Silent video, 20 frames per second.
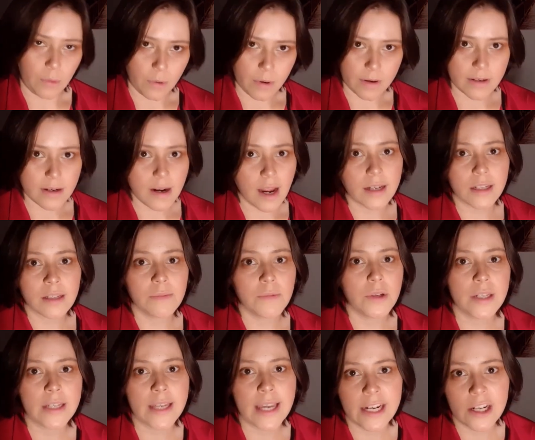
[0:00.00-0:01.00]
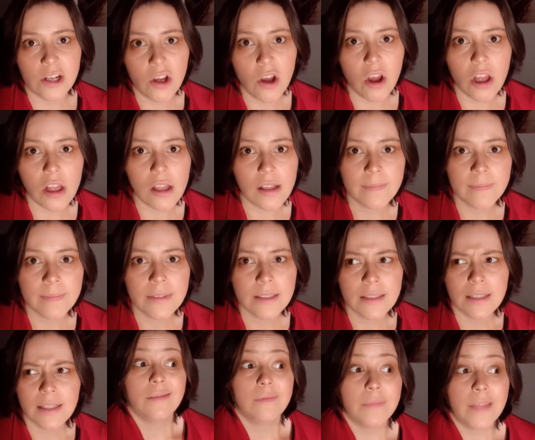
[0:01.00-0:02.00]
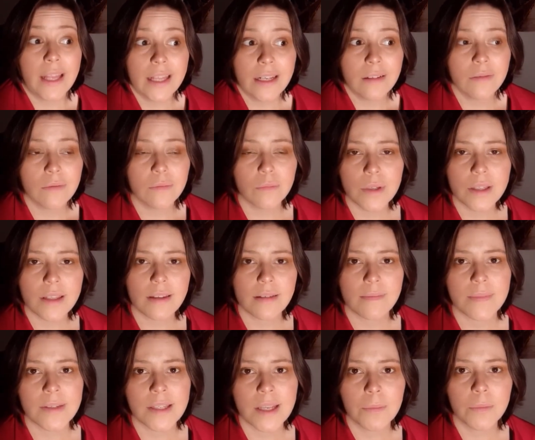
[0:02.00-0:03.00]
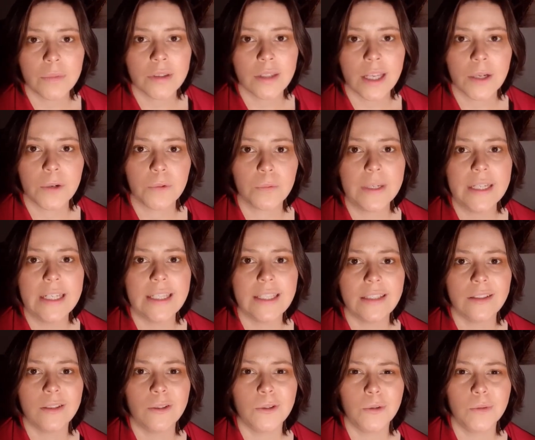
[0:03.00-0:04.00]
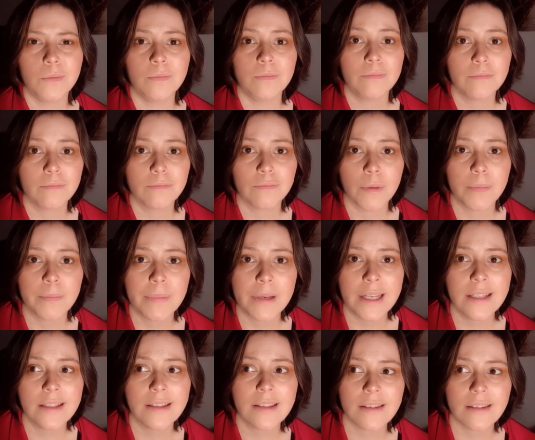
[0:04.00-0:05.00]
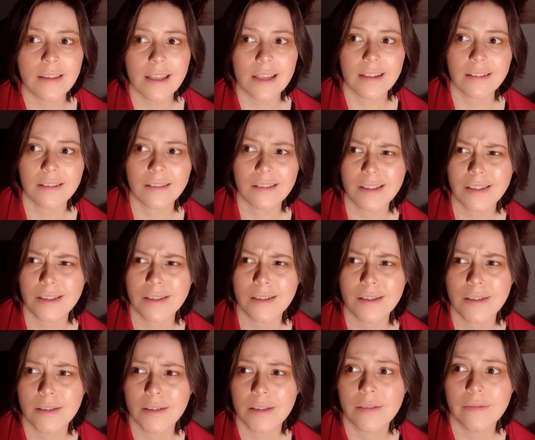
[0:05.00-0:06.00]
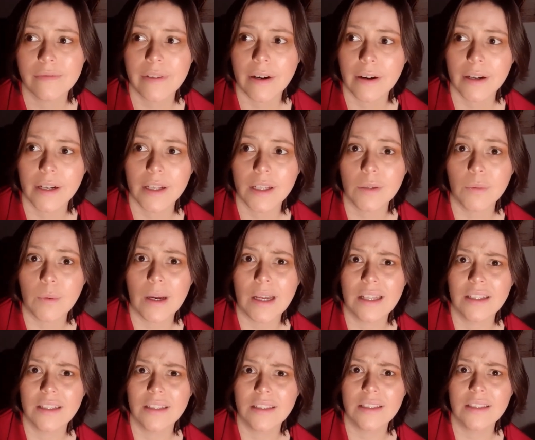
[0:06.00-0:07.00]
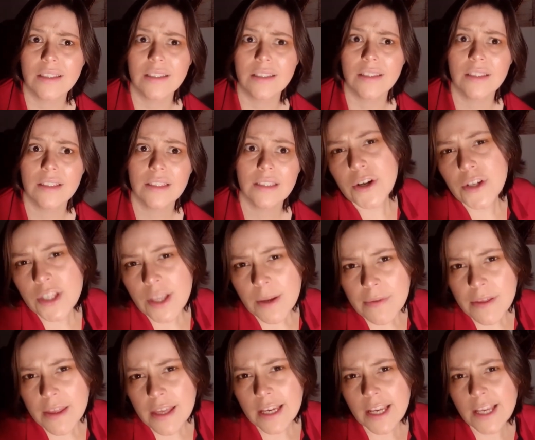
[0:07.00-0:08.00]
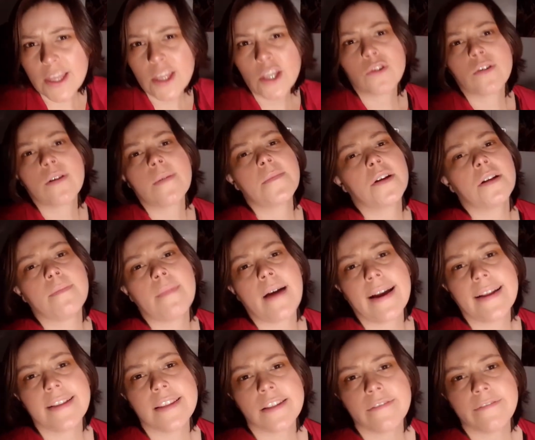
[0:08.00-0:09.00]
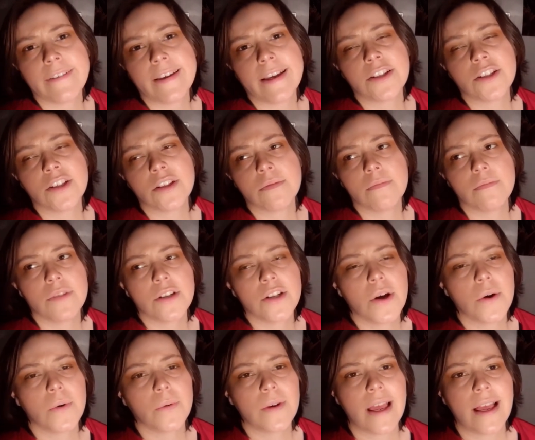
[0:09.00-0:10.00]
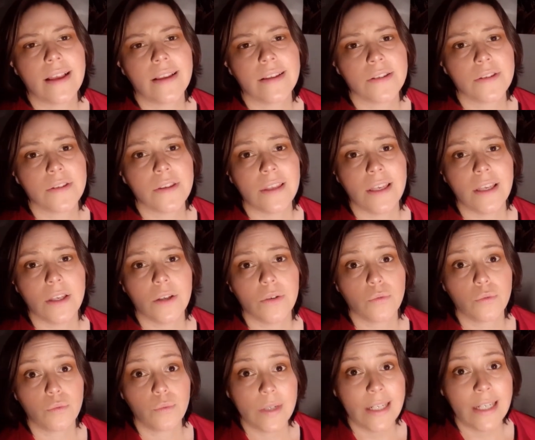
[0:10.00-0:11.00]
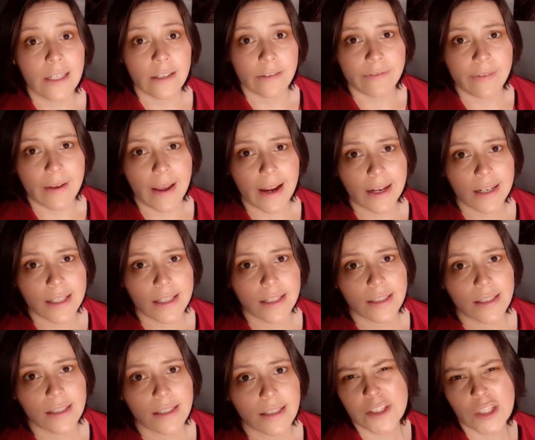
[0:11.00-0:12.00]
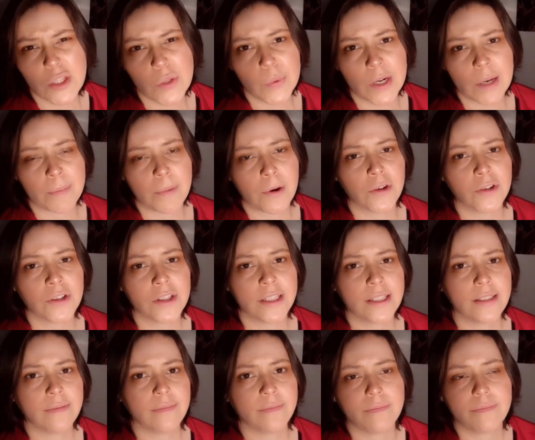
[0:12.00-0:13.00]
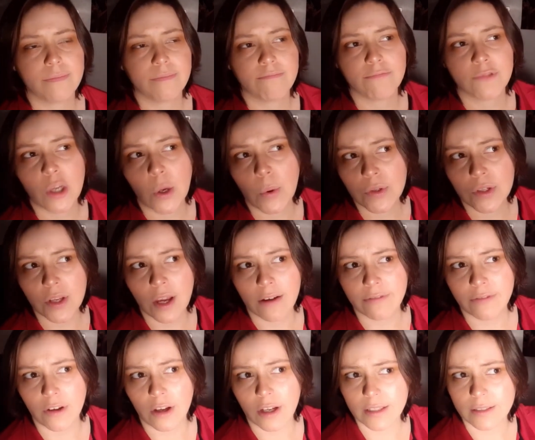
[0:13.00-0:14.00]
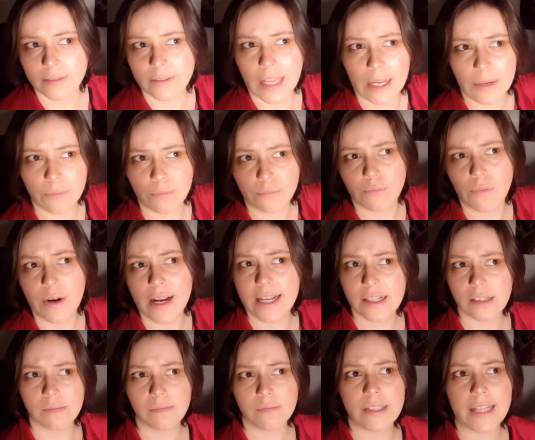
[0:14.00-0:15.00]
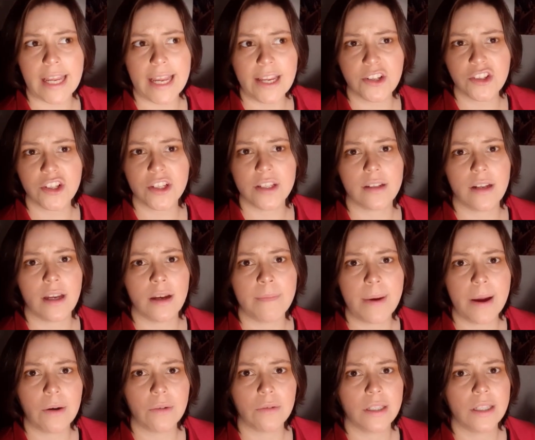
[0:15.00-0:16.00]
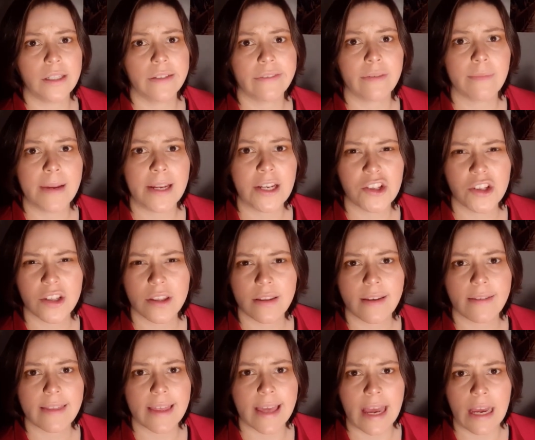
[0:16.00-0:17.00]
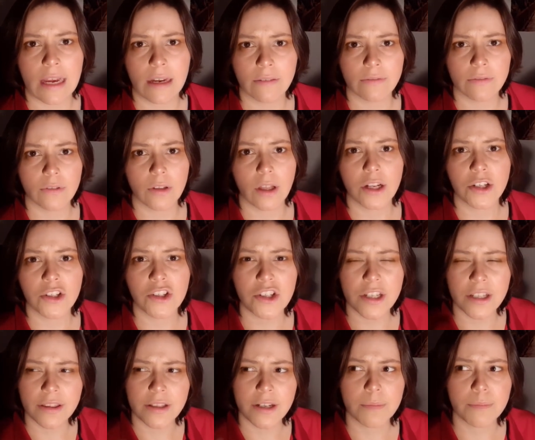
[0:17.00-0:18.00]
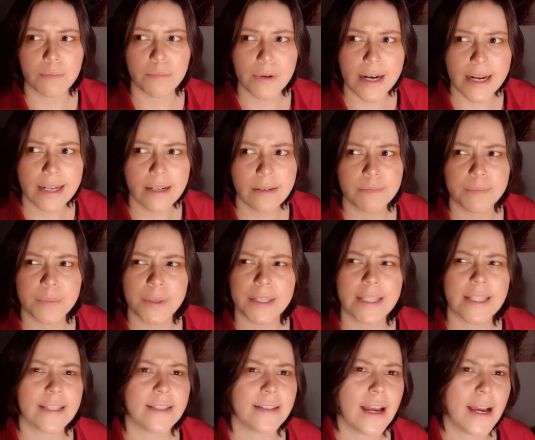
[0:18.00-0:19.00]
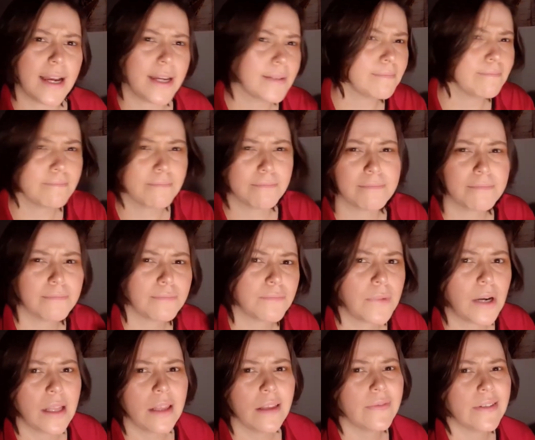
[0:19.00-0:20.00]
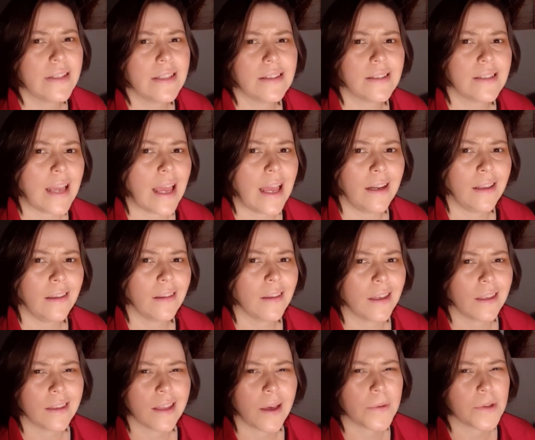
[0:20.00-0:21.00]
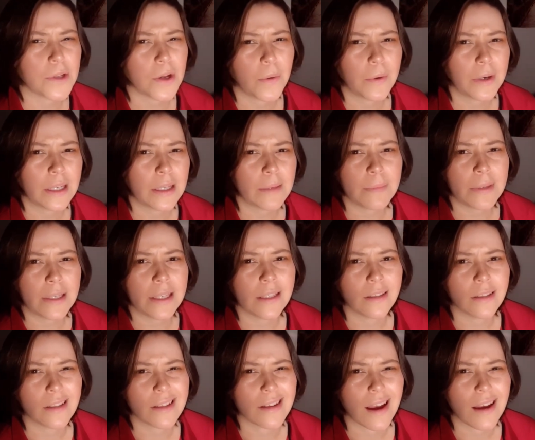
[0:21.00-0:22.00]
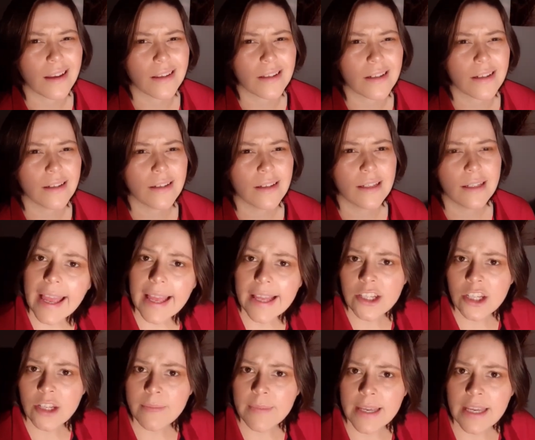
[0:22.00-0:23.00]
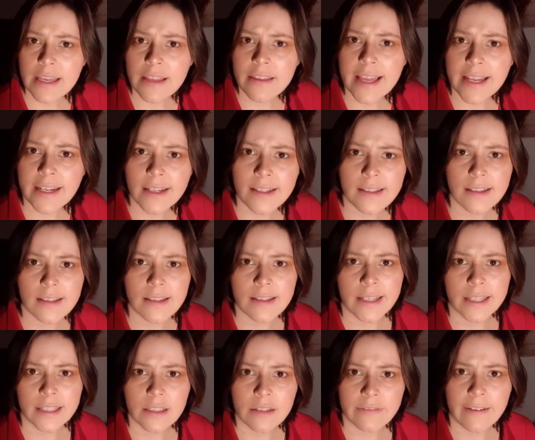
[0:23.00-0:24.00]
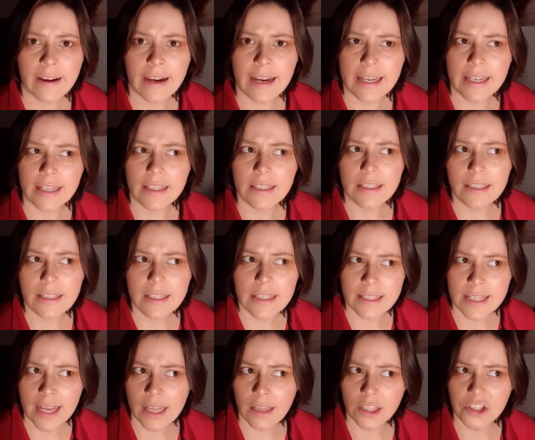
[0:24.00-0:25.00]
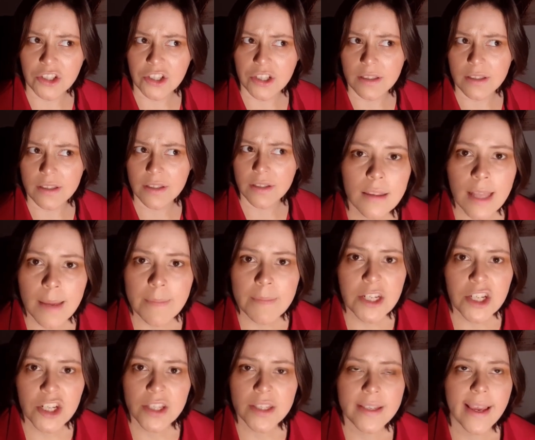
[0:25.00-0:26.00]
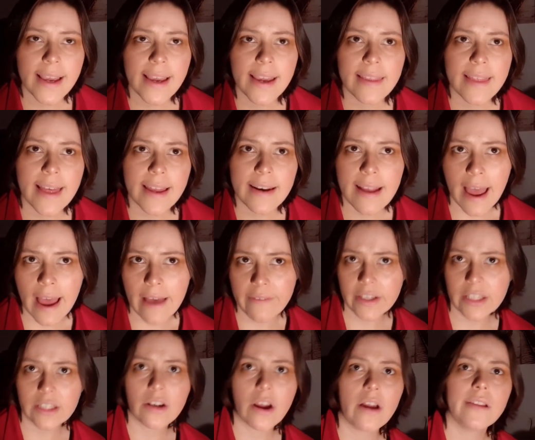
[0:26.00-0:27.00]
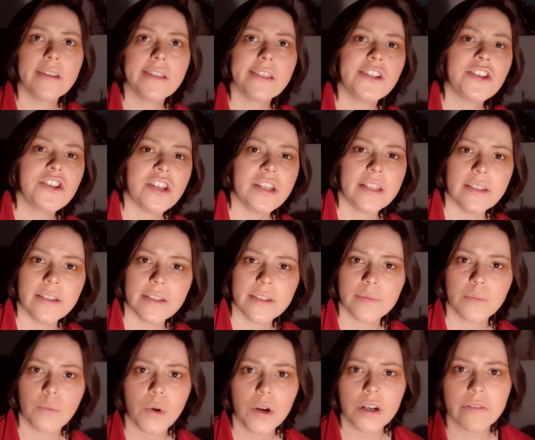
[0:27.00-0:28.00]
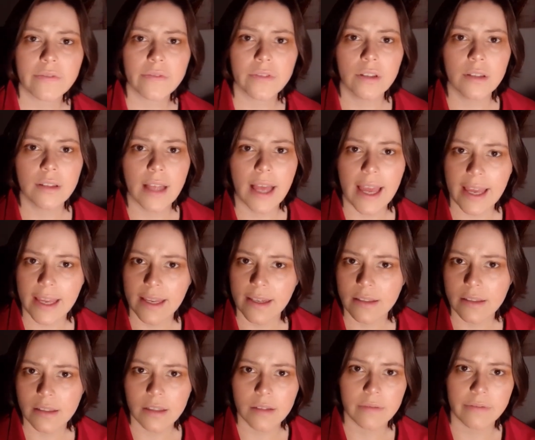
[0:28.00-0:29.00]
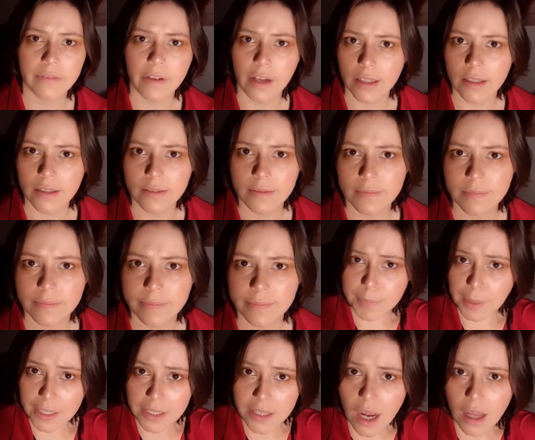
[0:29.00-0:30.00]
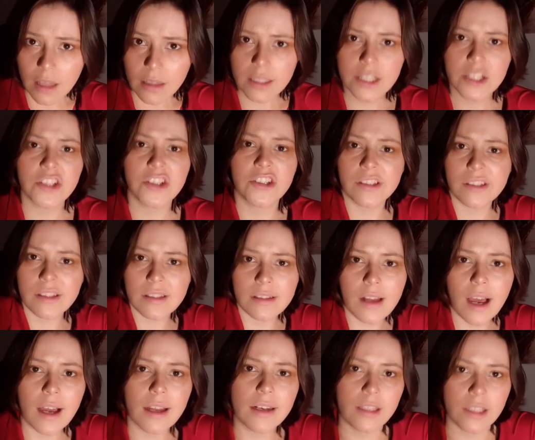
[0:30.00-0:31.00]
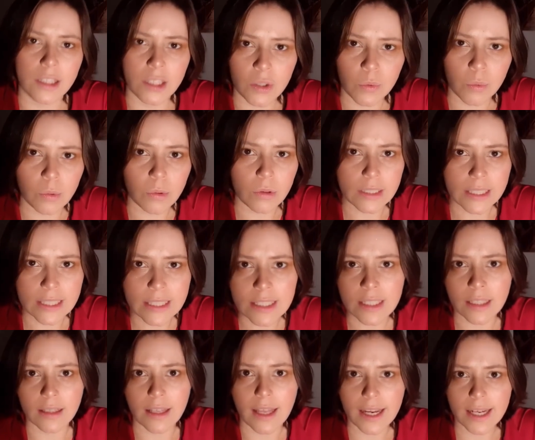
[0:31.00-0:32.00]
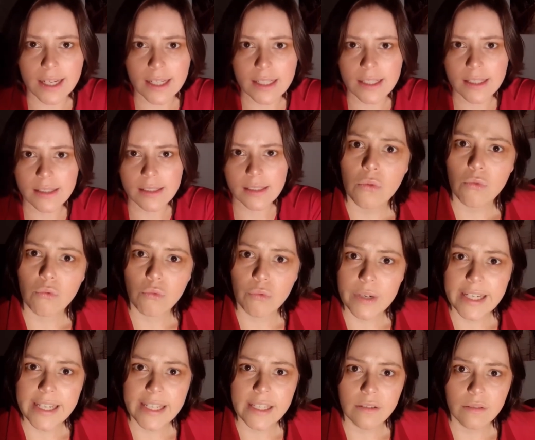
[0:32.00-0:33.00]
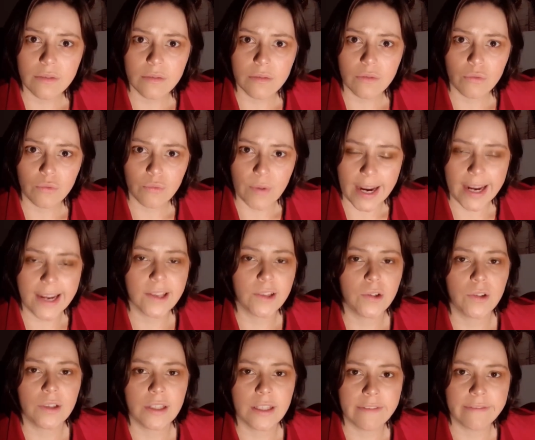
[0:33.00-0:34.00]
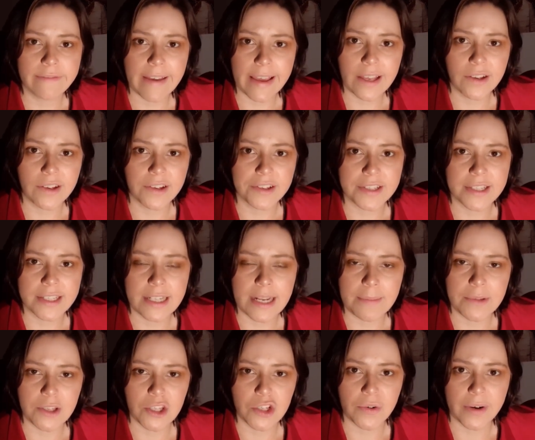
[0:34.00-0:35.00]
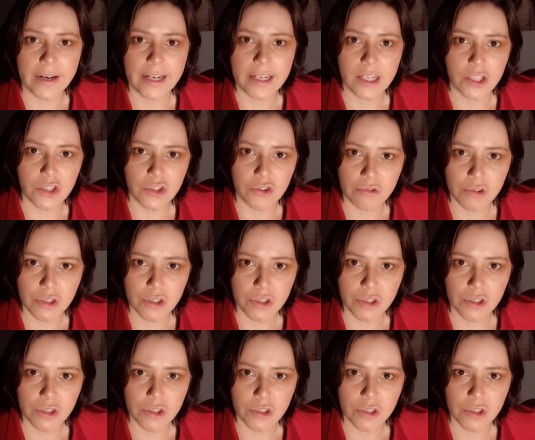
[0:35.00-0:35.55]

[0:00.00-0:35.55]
or not communicate at all. Then with someone like Reid, who repeats things very well. There's something in the Criminal Minds fandom known as the Reid effect. This is when a person goes off on a random tangent about information that they have lodged in their brain but is not relevant to anything that was already being discussed. And to me, that doesn't signify intelligence. Let me just say that having knowledge is wonderful and fun, but knowledge does not equal intellect. Reid regularly fails to demonstrate a